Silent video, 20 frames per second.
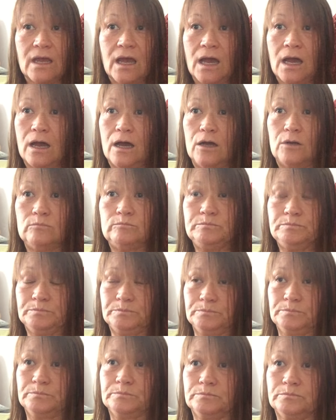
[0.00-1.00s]

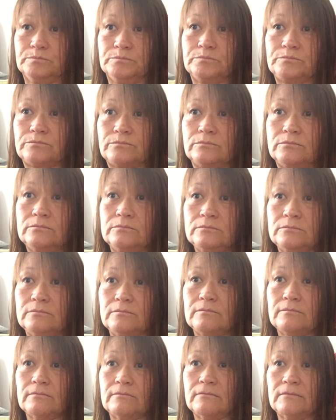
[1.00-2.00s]

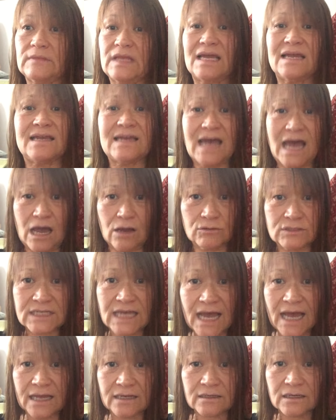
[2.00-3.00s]
count
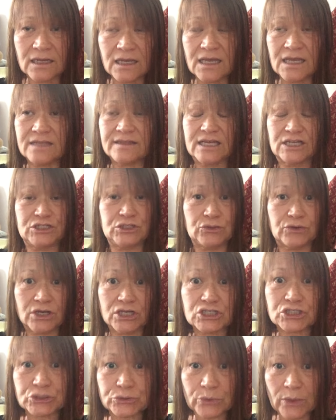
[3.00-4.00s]
on, that you
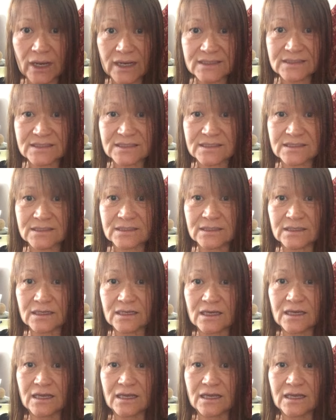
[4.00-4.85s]
can trust,